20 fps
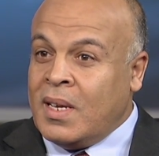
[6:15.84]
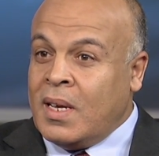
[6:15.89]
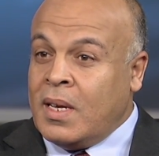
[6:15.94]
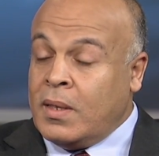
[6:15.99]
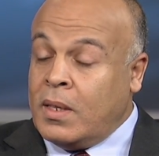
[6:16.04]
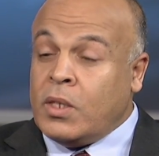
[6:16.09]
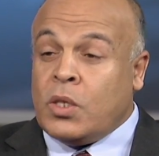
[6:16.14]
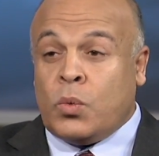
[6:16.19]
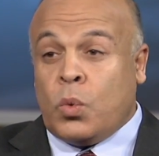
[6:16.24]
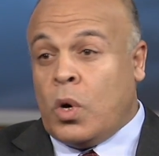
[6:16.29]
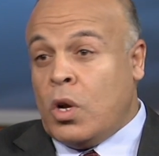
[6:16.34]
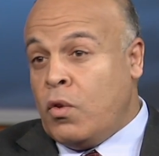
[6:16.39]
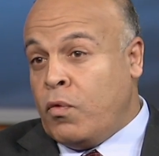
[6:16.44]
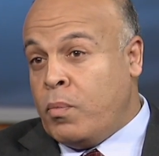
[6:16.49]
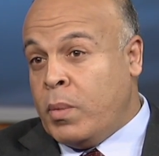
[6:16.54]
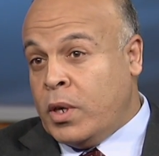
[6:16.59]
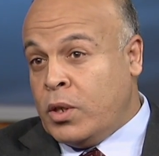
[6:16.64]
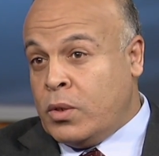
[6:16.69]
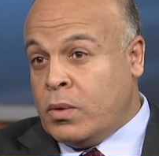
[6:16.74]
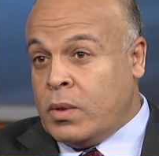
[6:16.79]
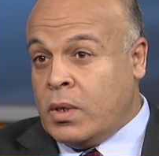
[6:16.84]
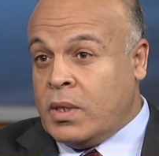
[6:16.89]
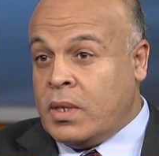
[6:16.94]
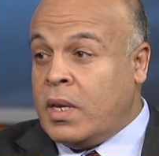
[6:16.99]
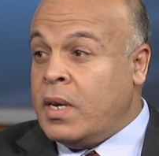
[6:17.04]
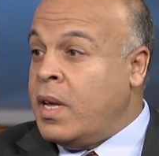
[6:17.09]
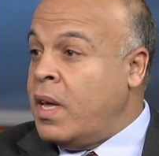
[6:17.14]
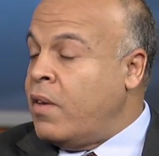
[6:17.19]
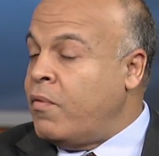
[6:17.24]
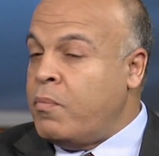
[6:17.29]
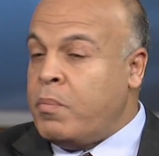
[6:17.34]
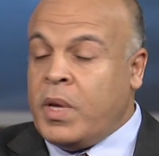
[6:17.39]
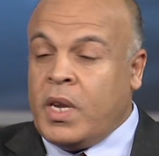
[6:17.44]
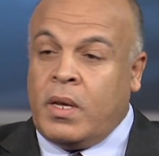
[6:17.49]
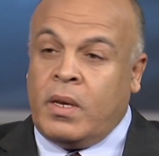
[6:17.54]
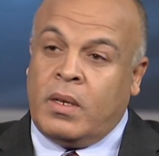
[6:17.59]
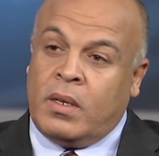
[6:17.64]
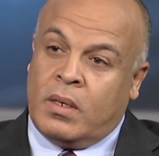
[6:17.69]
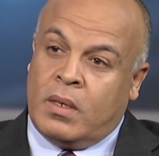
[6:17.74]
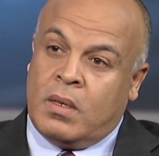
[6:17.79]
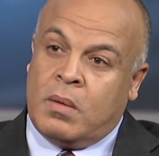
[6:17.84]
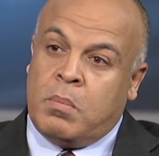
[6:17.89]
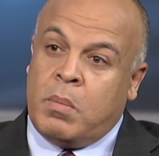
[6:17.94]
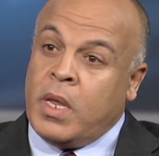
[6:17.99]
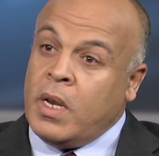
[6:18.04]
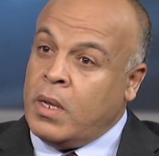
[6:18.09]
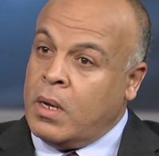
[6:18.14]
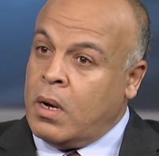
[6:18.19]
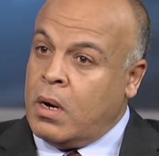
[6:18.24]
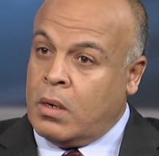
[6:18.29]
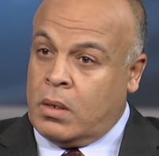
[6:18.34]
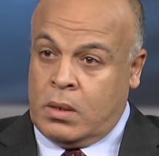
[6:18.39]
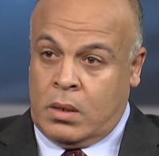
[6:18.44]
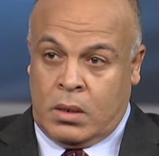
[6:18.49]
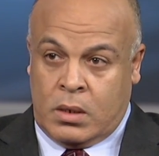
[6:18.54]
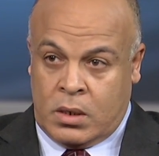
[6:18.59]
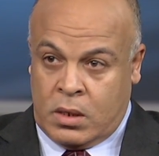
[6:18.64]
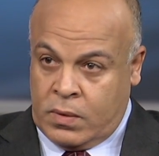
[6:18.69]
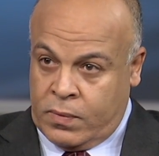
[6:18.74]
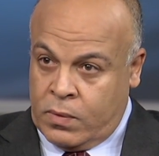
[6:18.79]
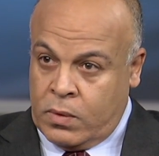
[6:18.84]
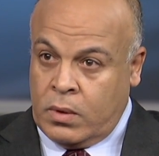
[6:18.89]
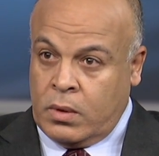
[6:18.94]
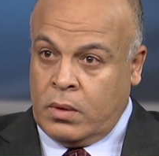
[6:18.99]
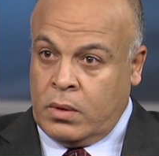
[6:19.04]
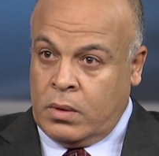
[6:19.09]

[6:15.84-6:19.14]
This is one of my students, and I have many. Many are successful.